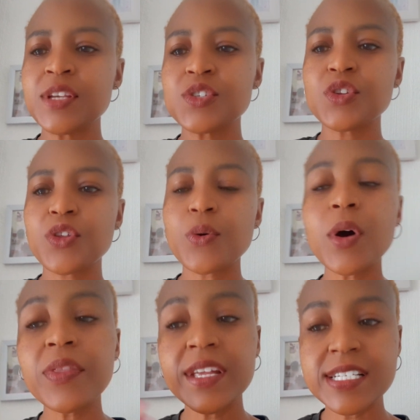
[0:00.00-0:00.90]
so
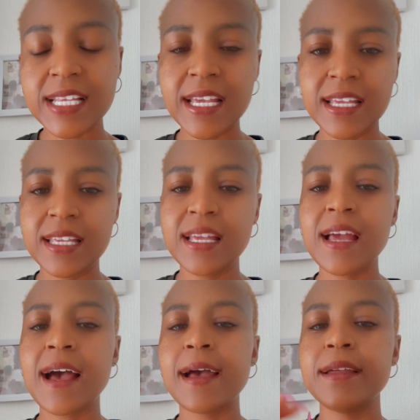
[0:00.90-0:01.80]
throughout the day
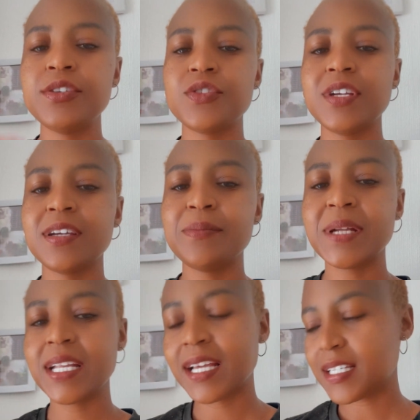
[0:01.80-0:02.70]
i drink
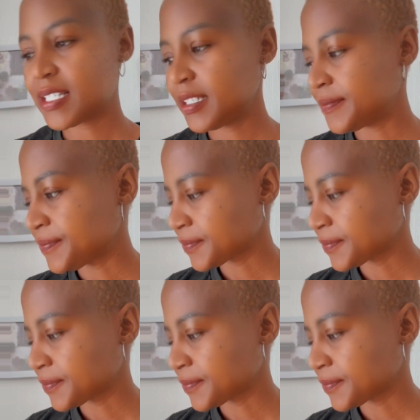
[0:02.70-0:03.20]
moringa tea